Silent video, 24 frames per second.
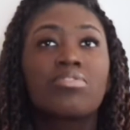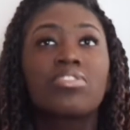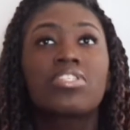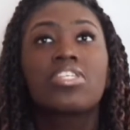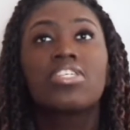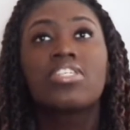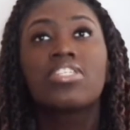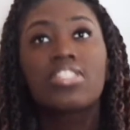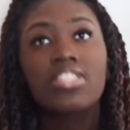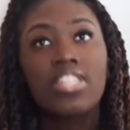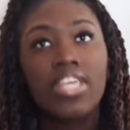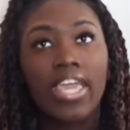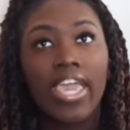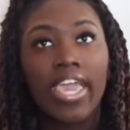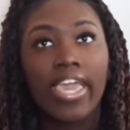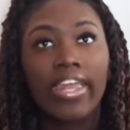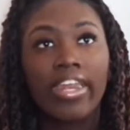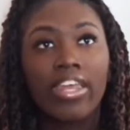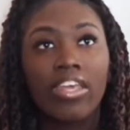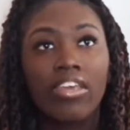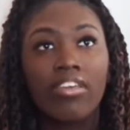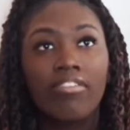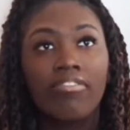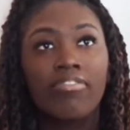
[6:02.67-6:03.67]
was
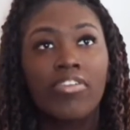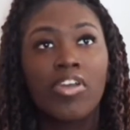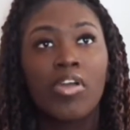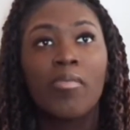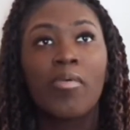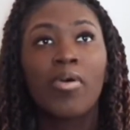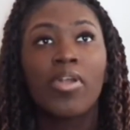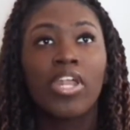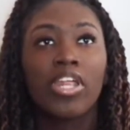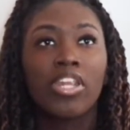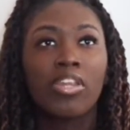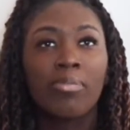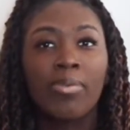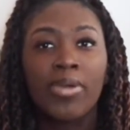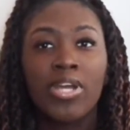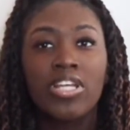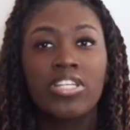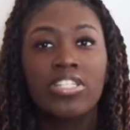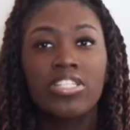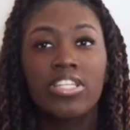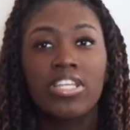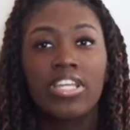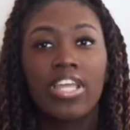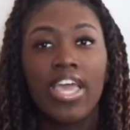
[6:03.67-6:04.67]
instigated from another
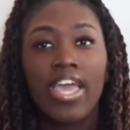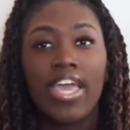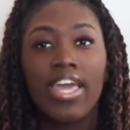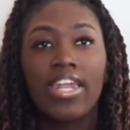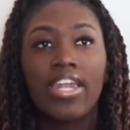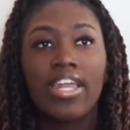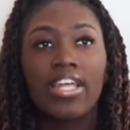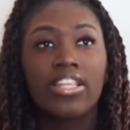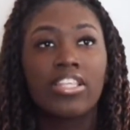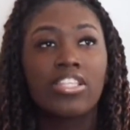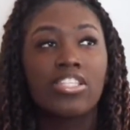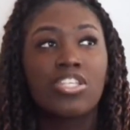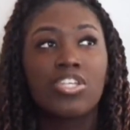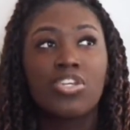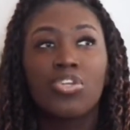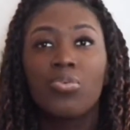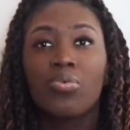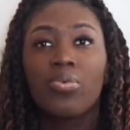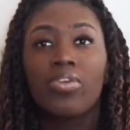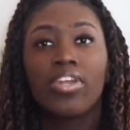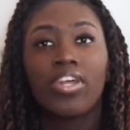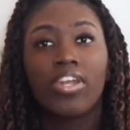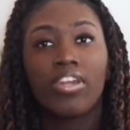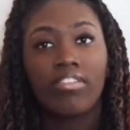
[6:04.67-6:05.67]
person that had nothing to
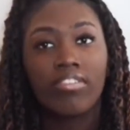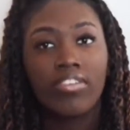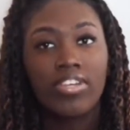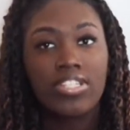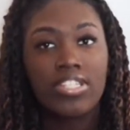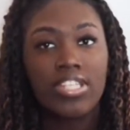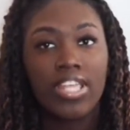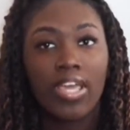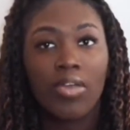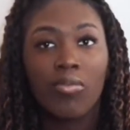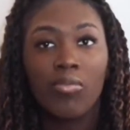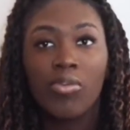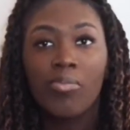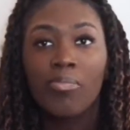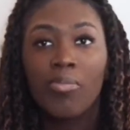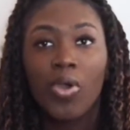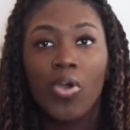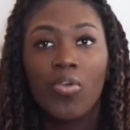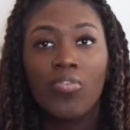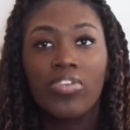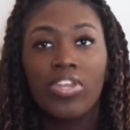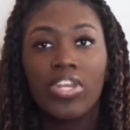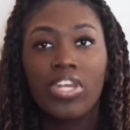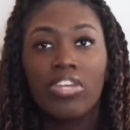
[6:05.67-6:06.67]
do with none of us. Like, we
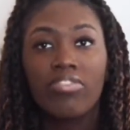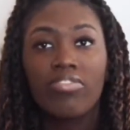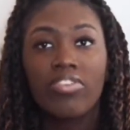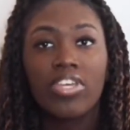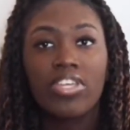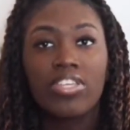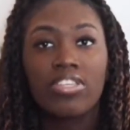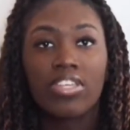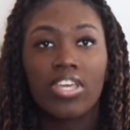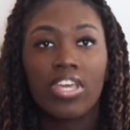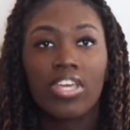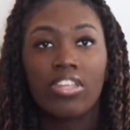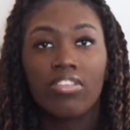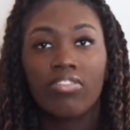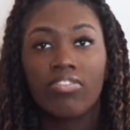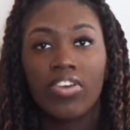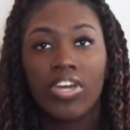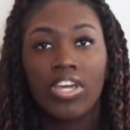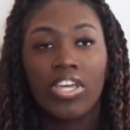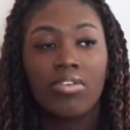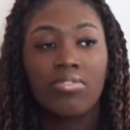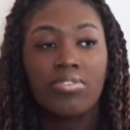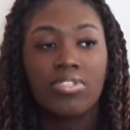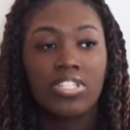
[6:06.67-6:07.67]
both didn't even instigate the
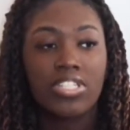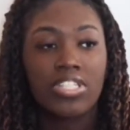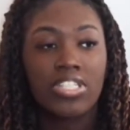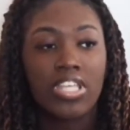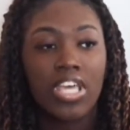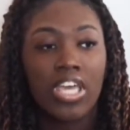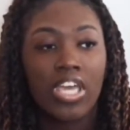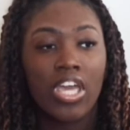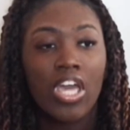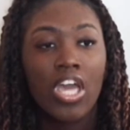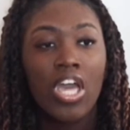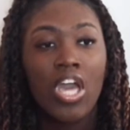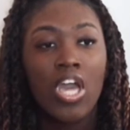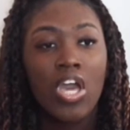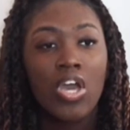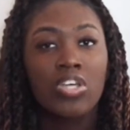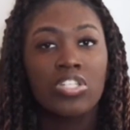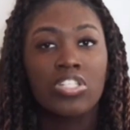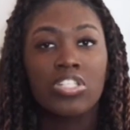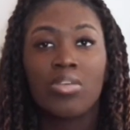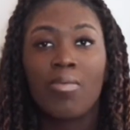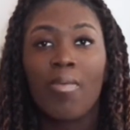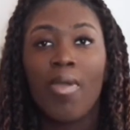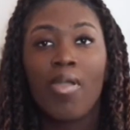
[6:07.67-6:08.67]
fight. It was just like
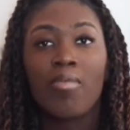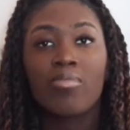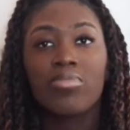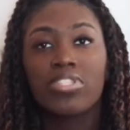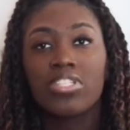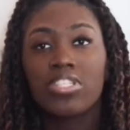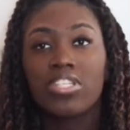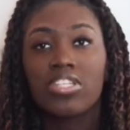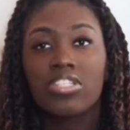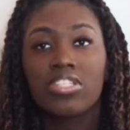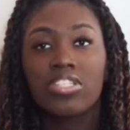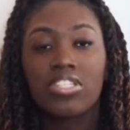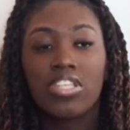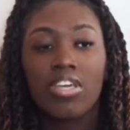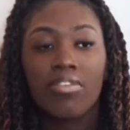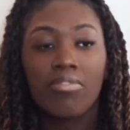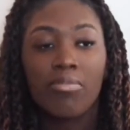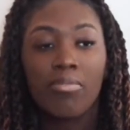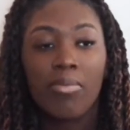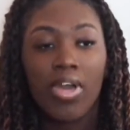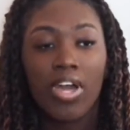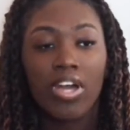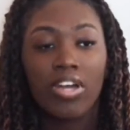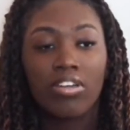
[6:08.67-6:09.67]
somebody was saying stuff
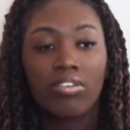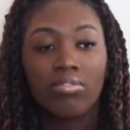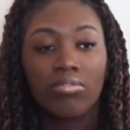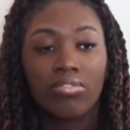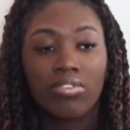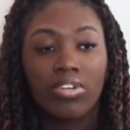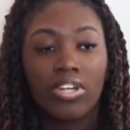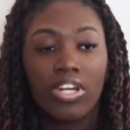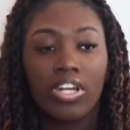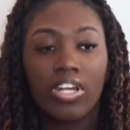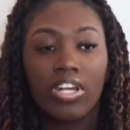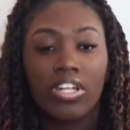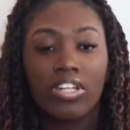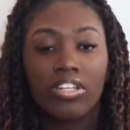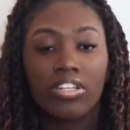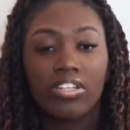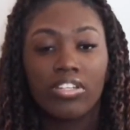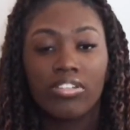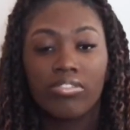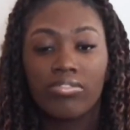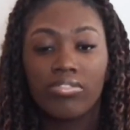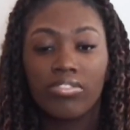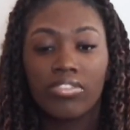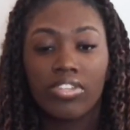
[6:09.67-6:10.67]
about one another,
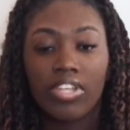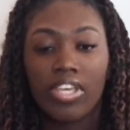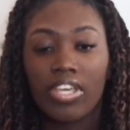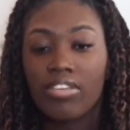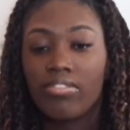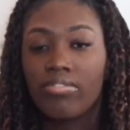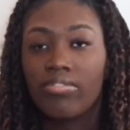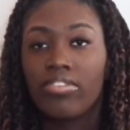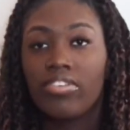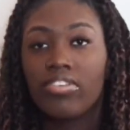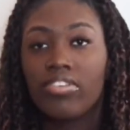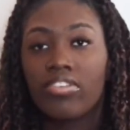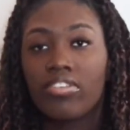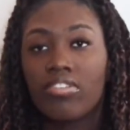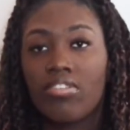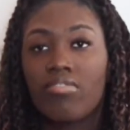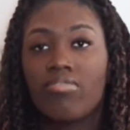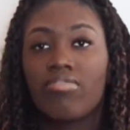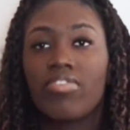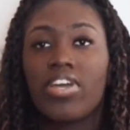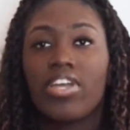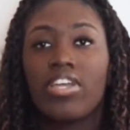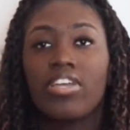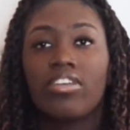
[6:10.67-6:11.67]
and it was like, we just gonna
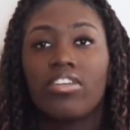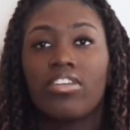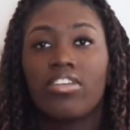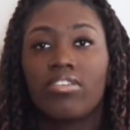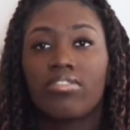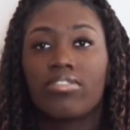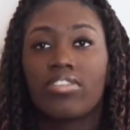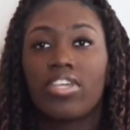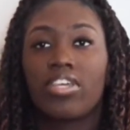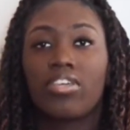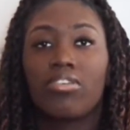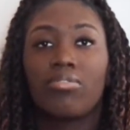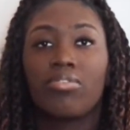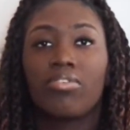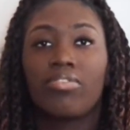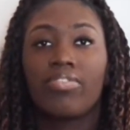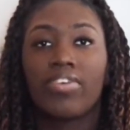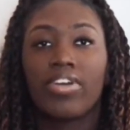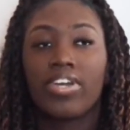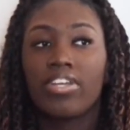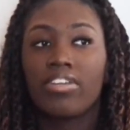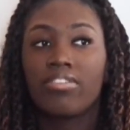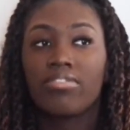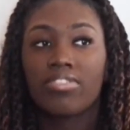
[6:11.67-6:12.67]
fight, you know, like, you wanna
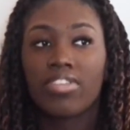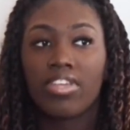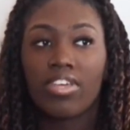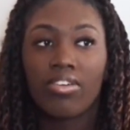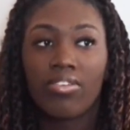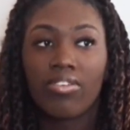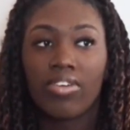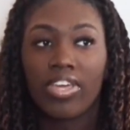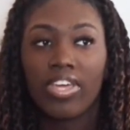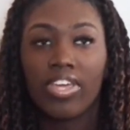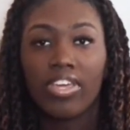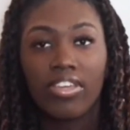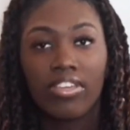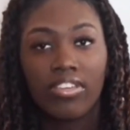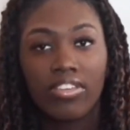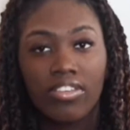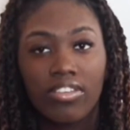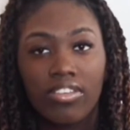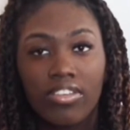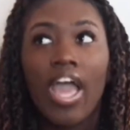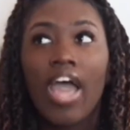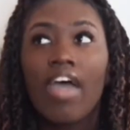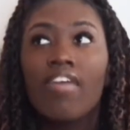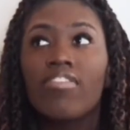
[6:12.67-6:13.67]
fight? And I was like, okay.
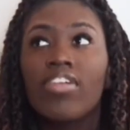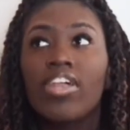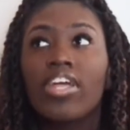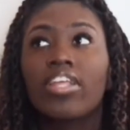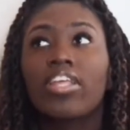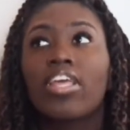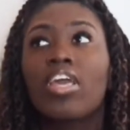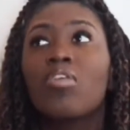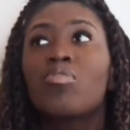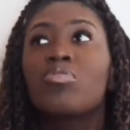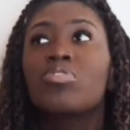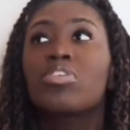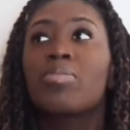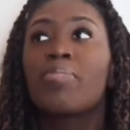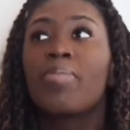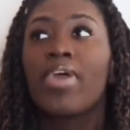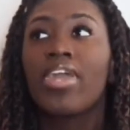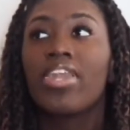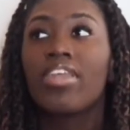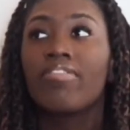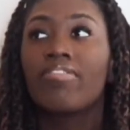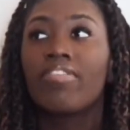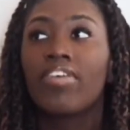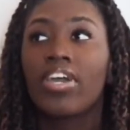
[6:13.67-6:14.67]
I feel like it was a
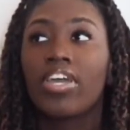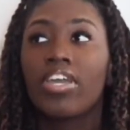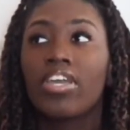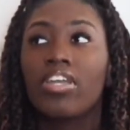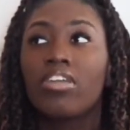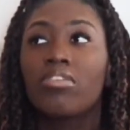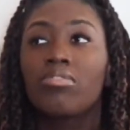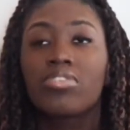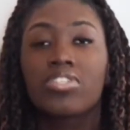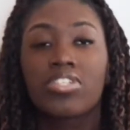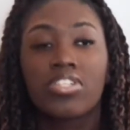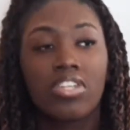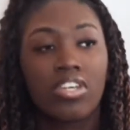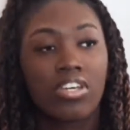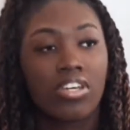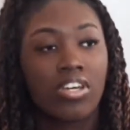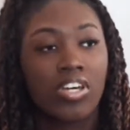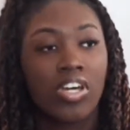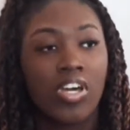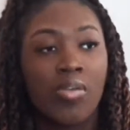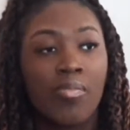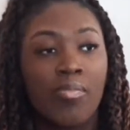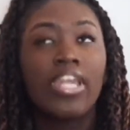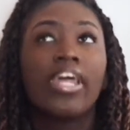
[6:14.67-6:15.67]
petty fight and it was
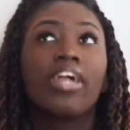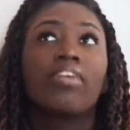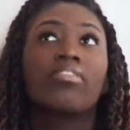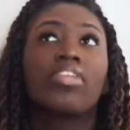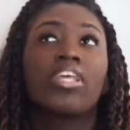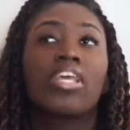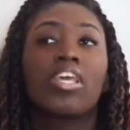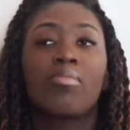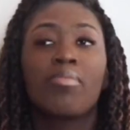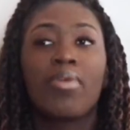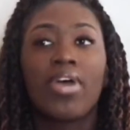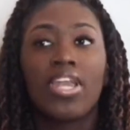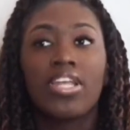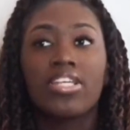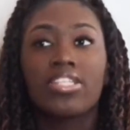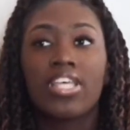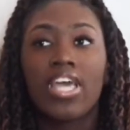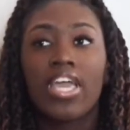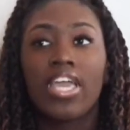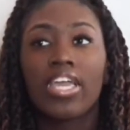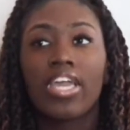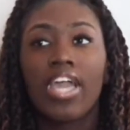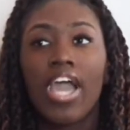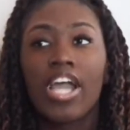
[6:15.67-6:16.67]
dumb. And I'm thinking about it, it's
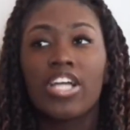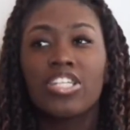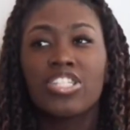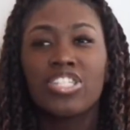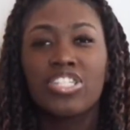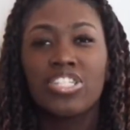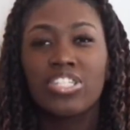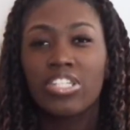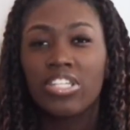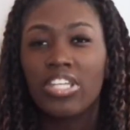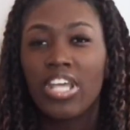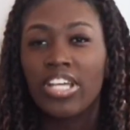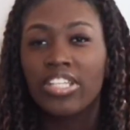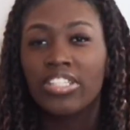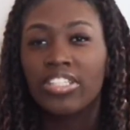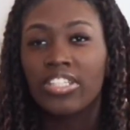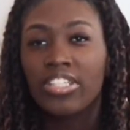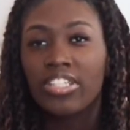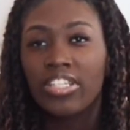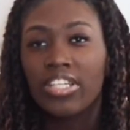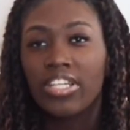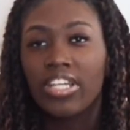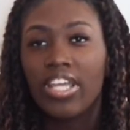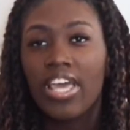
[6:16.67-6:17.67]
like, I
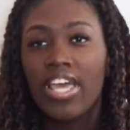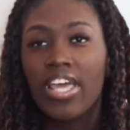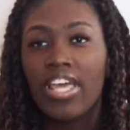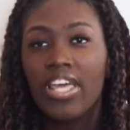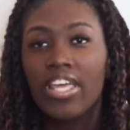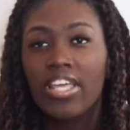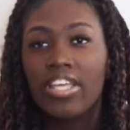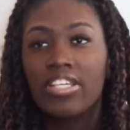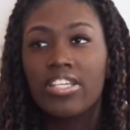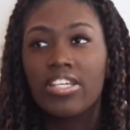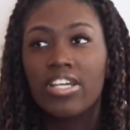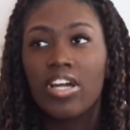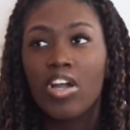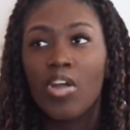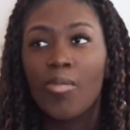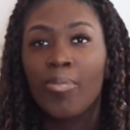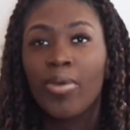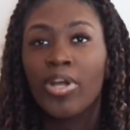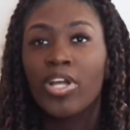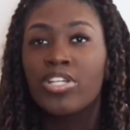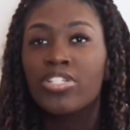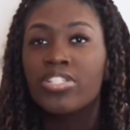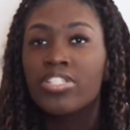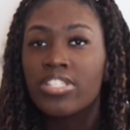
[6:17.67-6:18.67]
shouldn't have let a
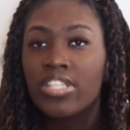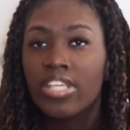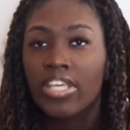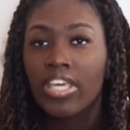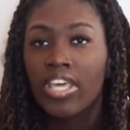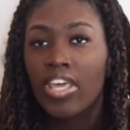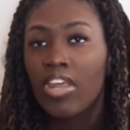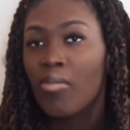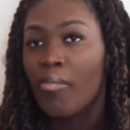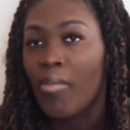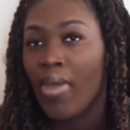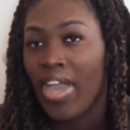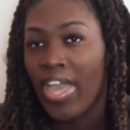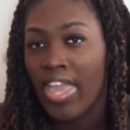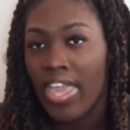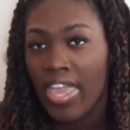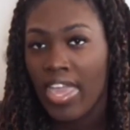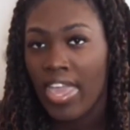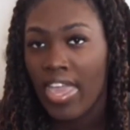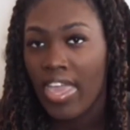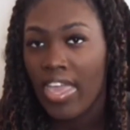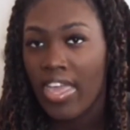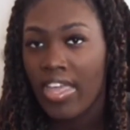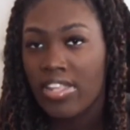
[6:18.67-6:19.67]
person get in my
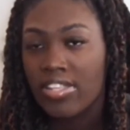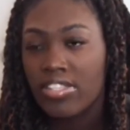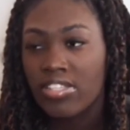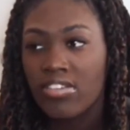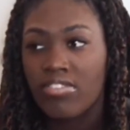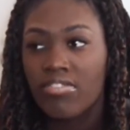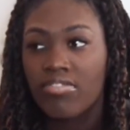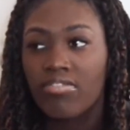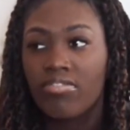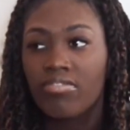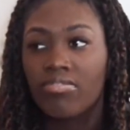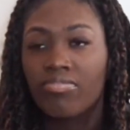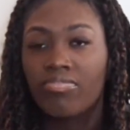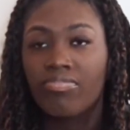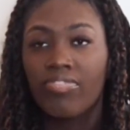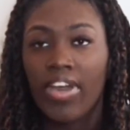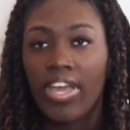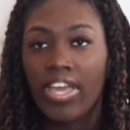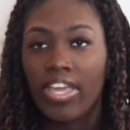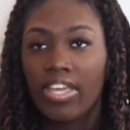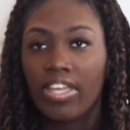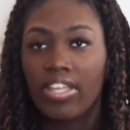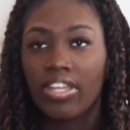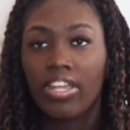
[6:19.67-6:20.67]
head to
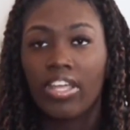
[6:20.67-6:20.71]
fight.